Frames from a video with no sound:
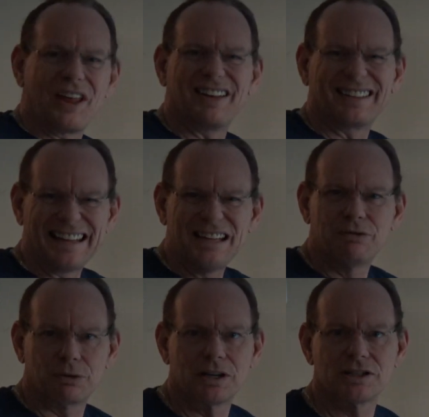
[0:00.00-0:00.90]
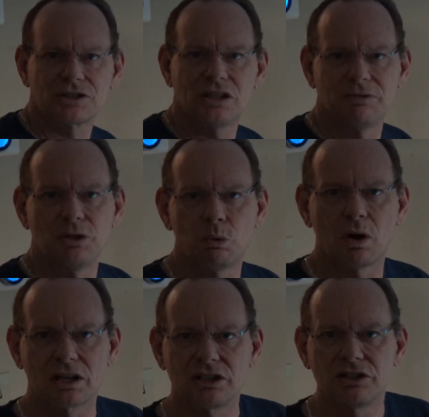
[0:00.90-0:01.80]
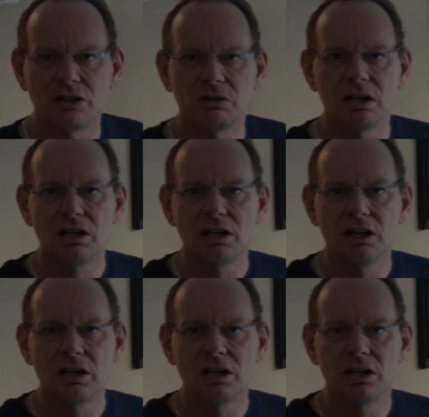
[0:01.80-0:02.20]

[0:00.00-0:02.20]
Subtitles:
that leave risk if you wanted to.